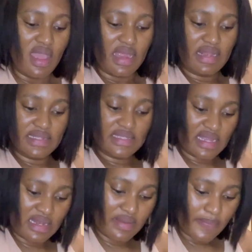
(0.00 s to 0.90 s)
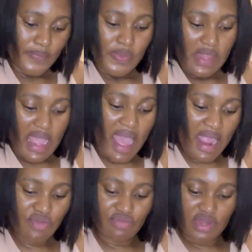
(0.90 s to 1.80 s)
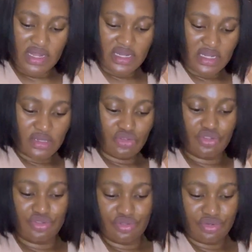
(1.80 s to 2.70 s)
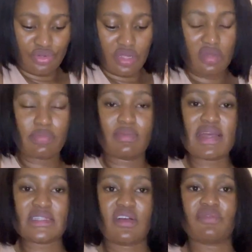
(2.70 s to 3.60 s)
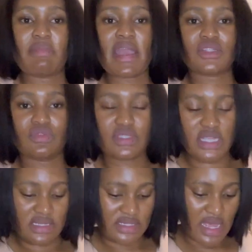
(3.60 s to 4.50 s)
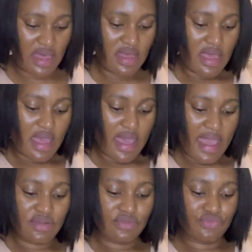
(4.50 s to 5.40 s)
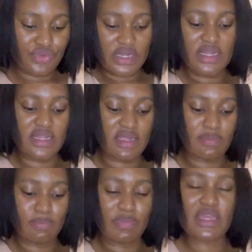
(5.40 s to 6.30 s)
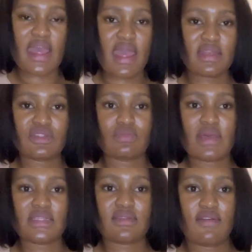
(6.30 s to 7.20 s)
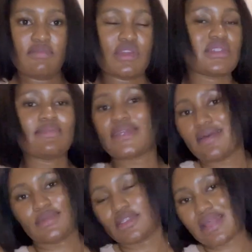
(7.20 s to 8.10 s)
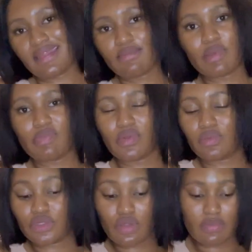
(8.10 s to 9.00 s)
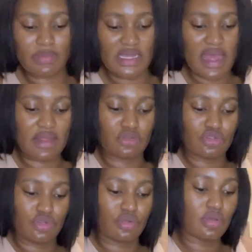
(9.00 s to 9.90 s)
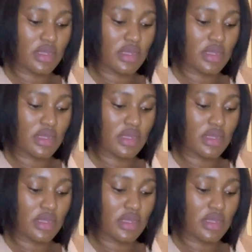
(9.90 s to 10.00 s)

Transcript: listen, I really need to pull myself back to center and really be kinder to myself, because sometimes other people will not be kind to you.